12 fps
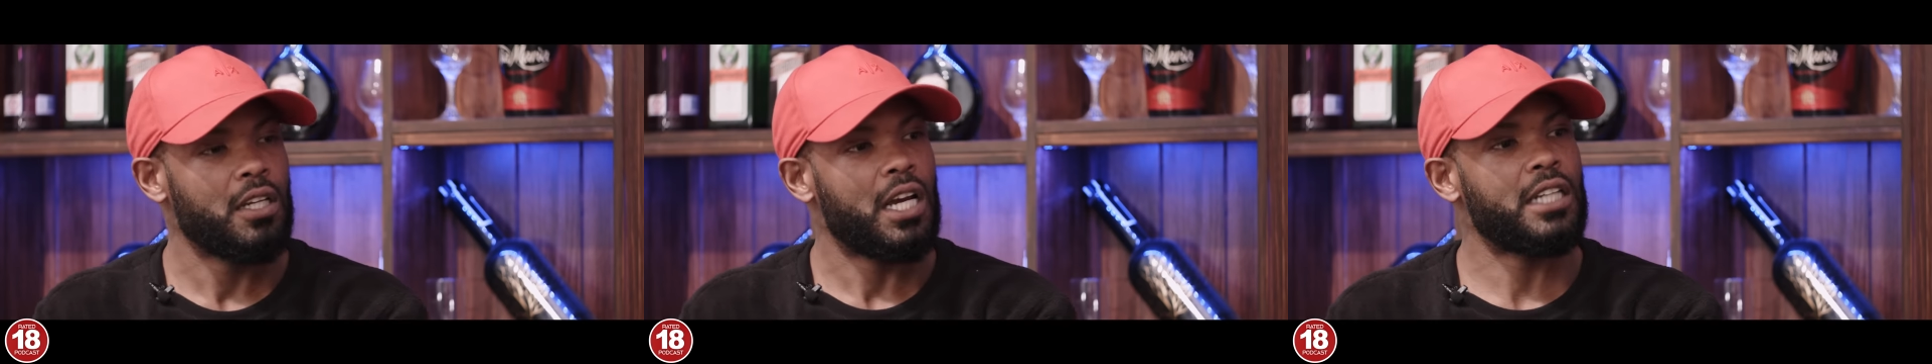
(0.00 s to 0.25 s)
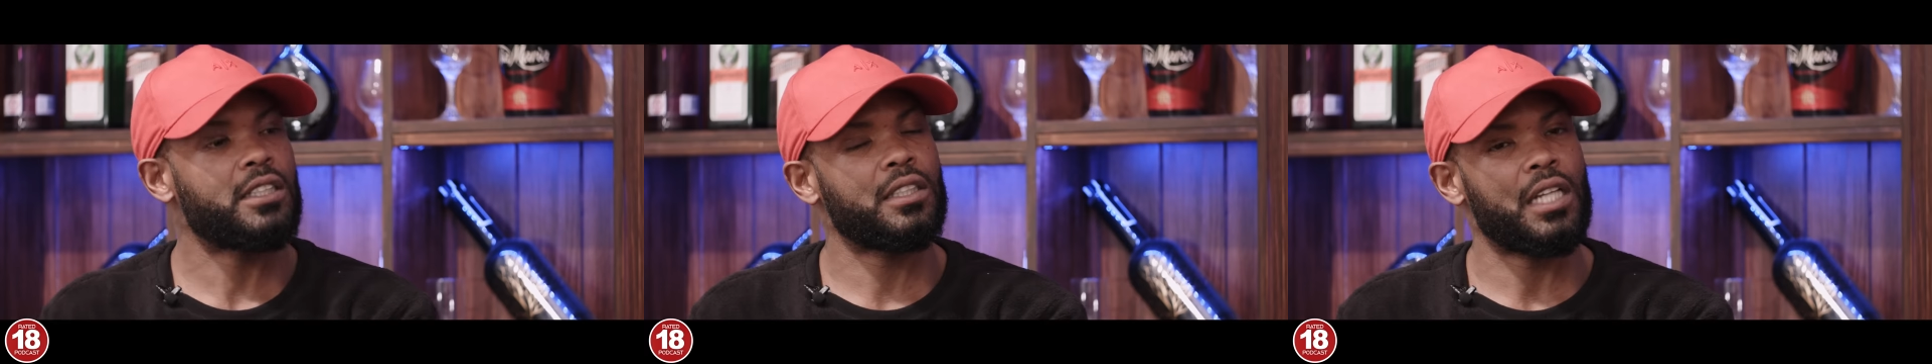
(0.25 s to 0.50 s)

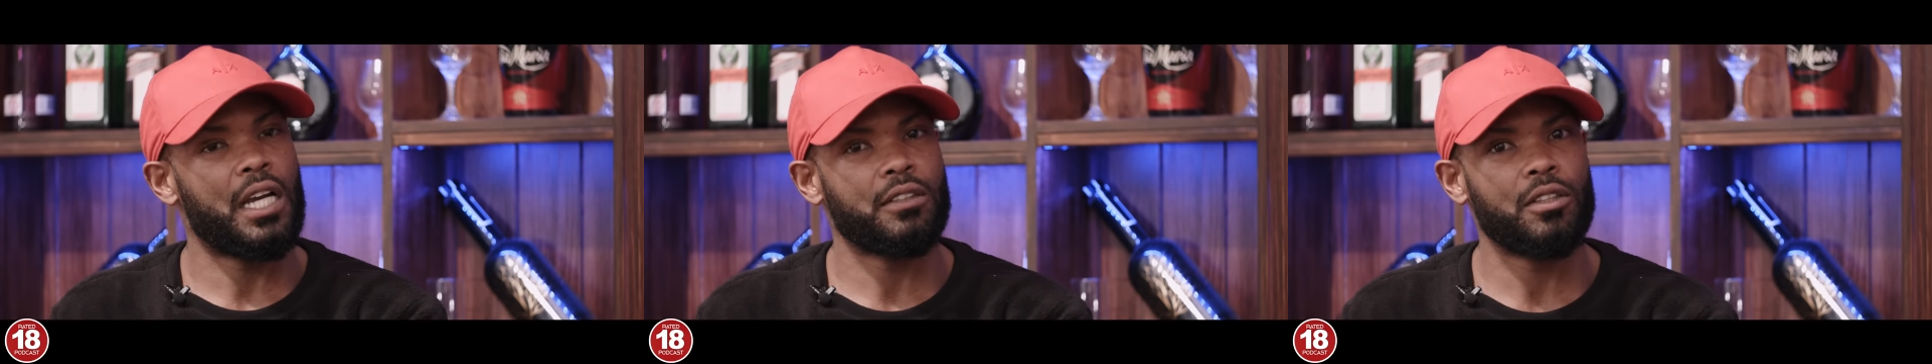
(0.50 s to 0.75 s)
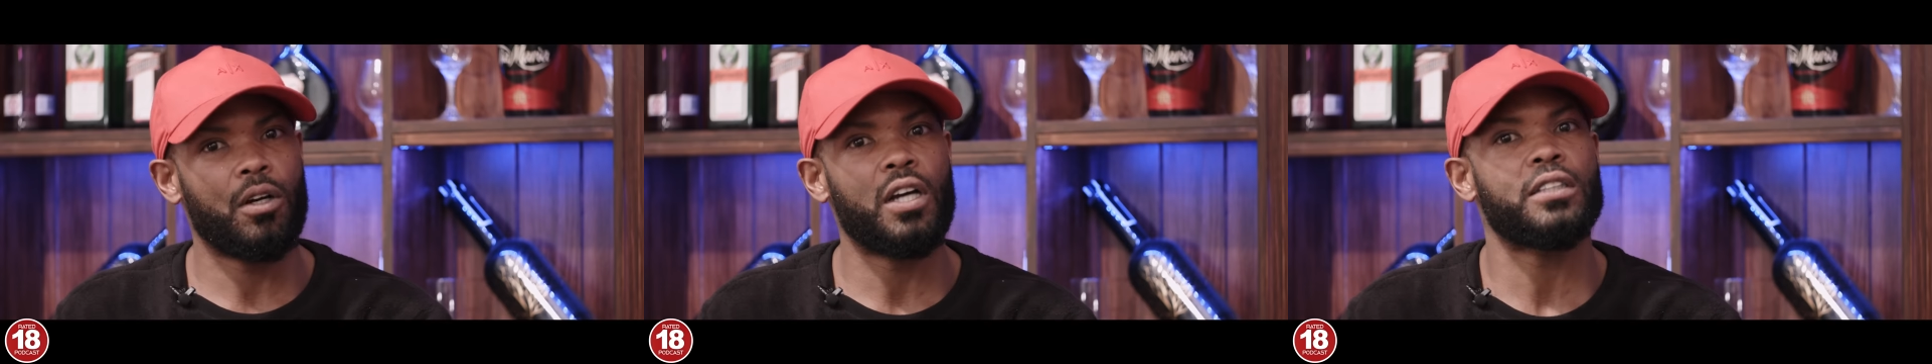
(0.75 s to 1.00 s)
And she's like,
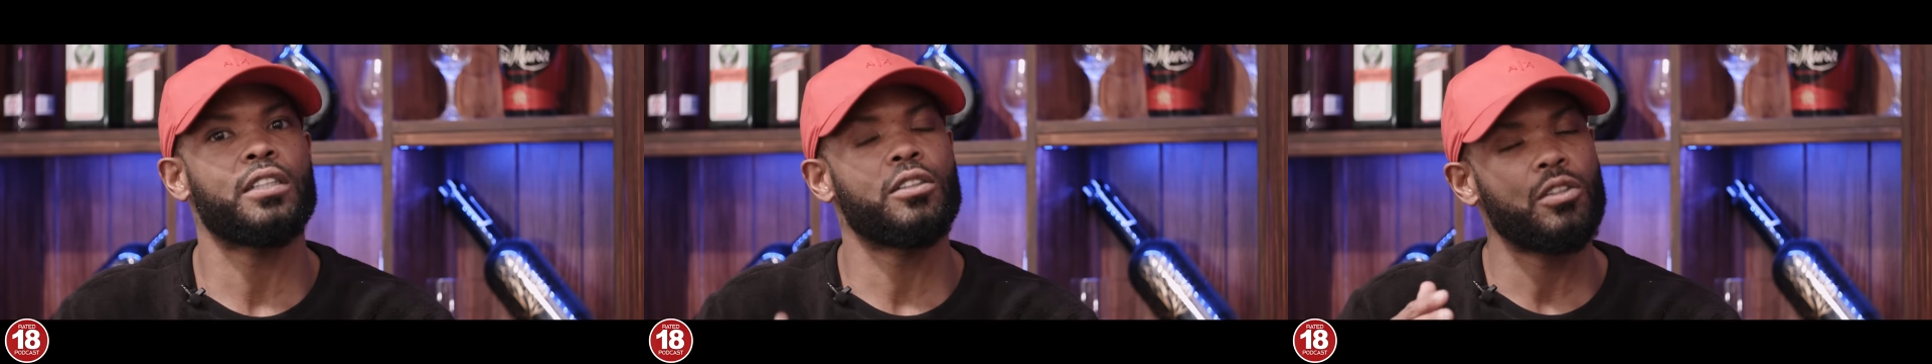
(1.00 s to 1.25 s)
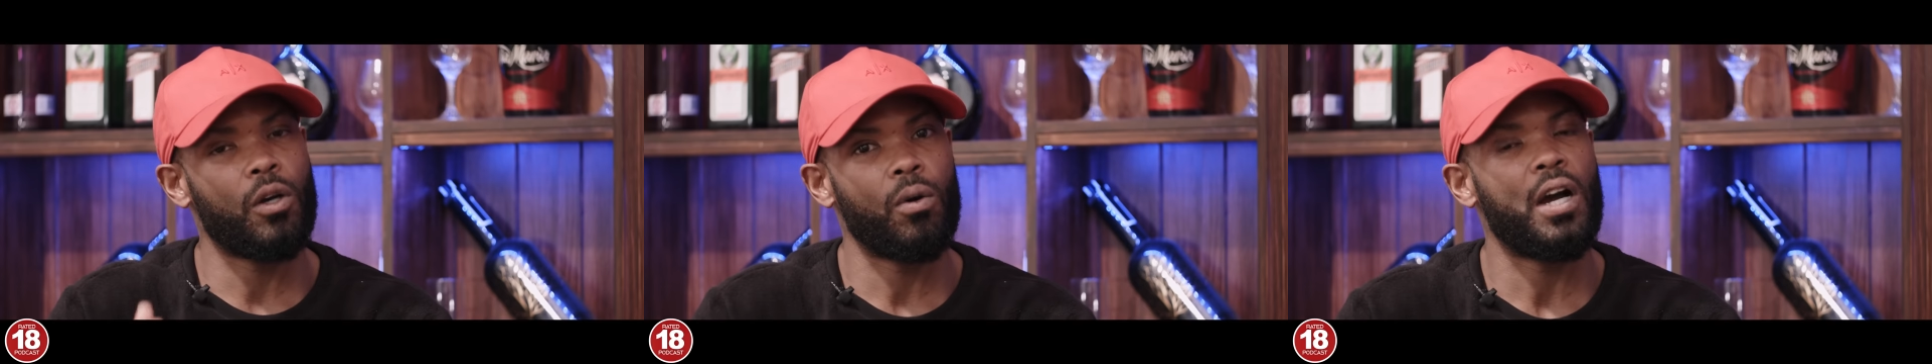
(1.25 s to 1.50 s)
no. I said,
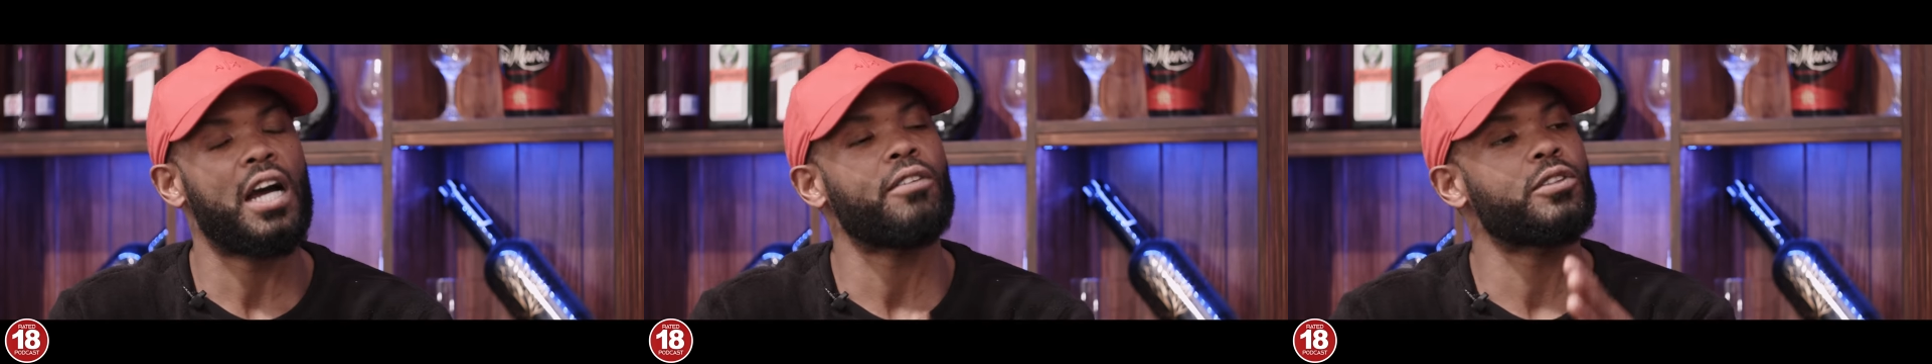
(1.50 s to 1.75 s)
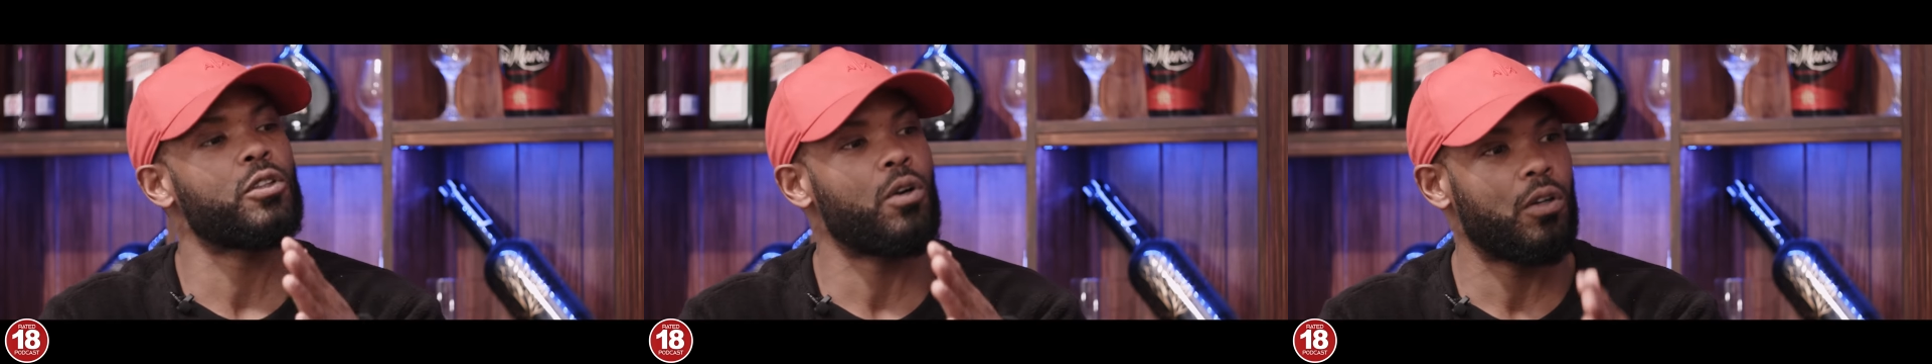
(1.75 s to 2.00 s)
no, I have
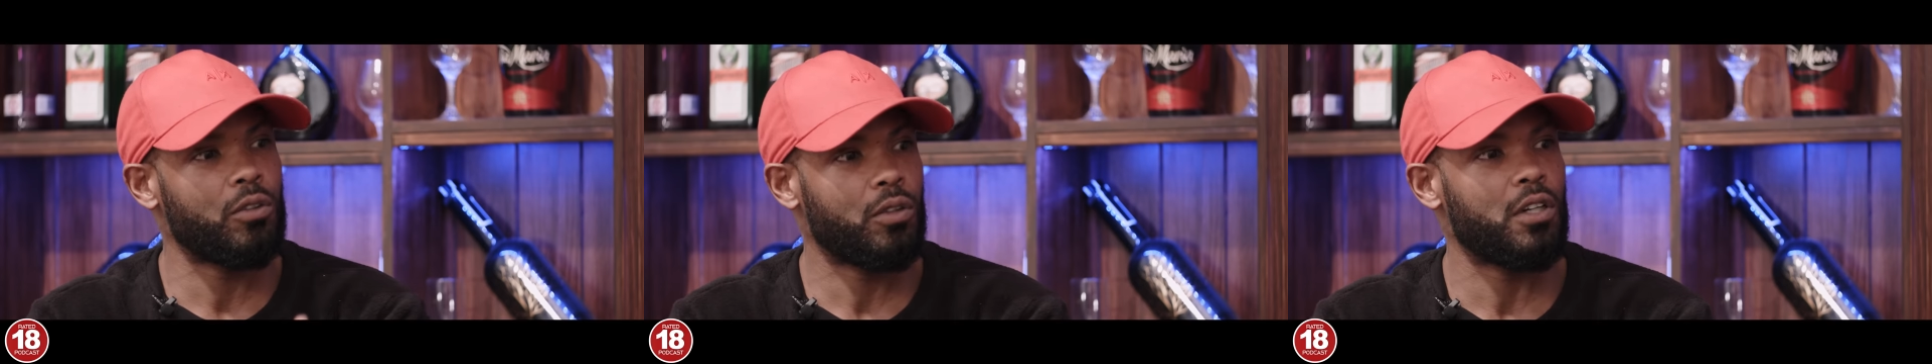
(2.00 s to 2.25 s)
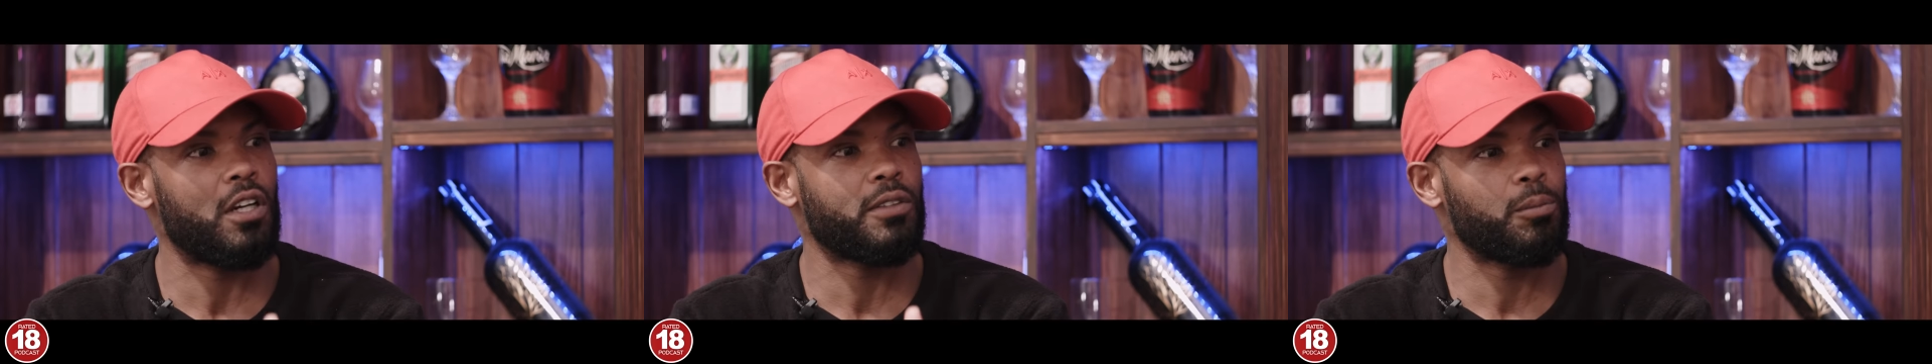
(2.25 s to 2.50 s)
to go and look
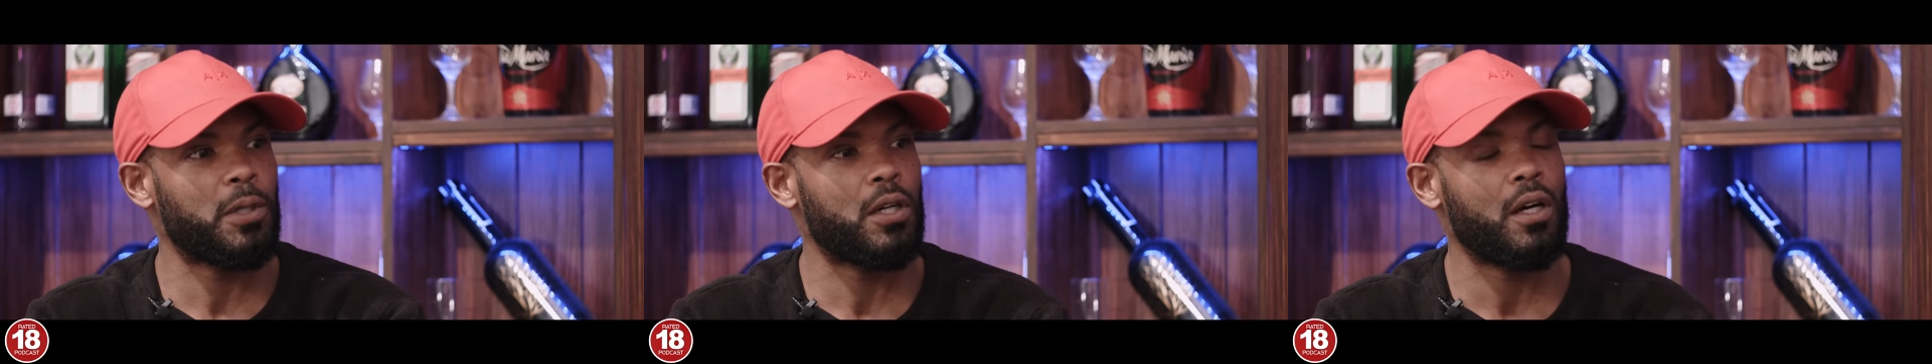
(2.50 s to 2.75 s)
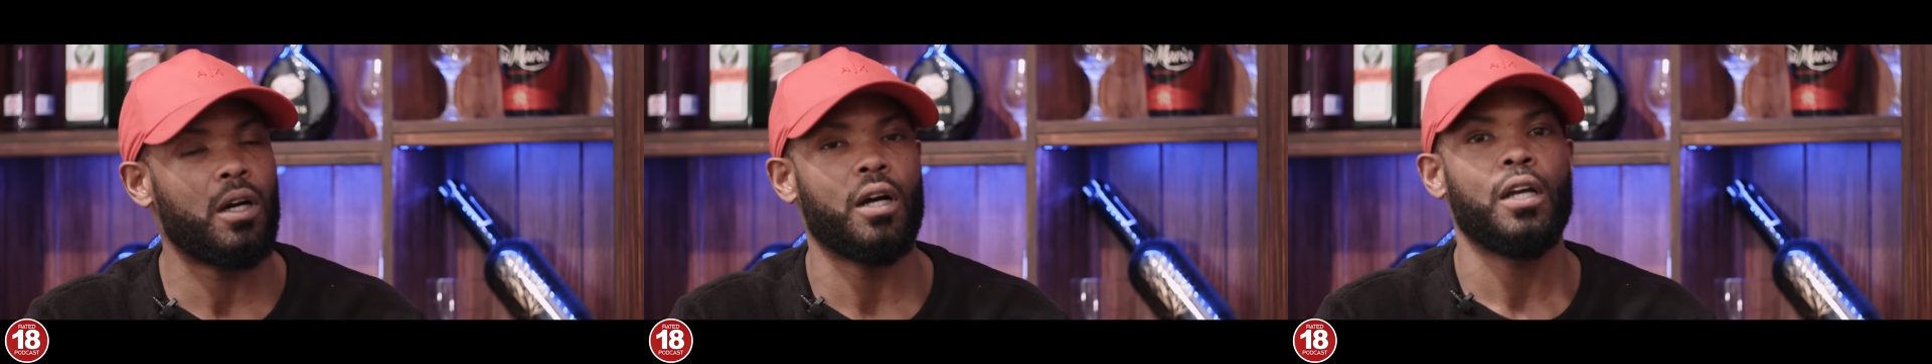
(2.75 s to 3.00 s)
after my
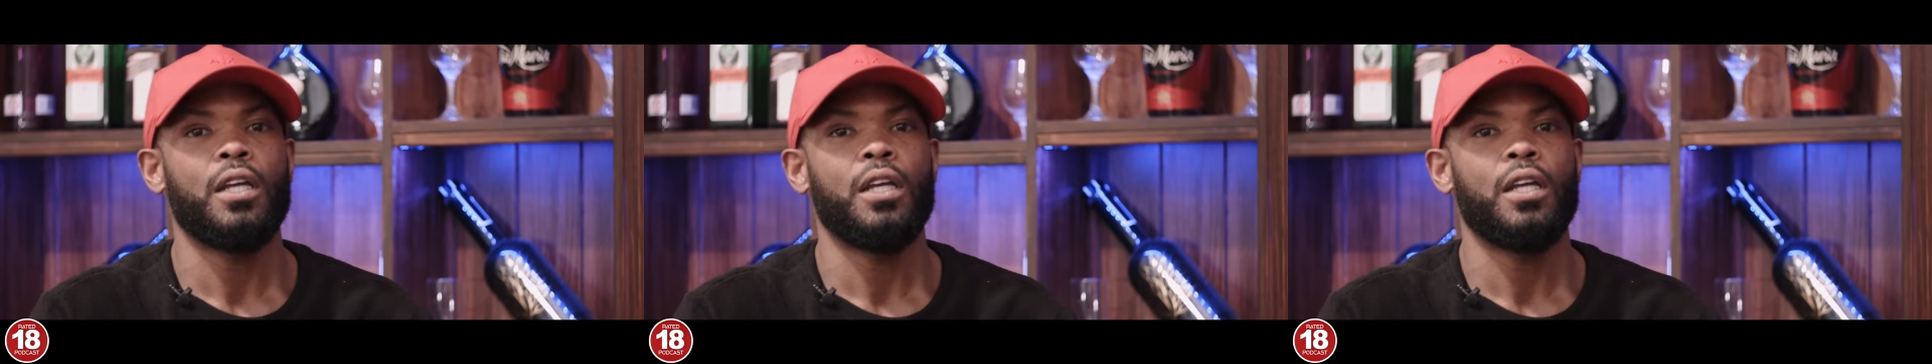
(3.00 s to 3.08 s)
car.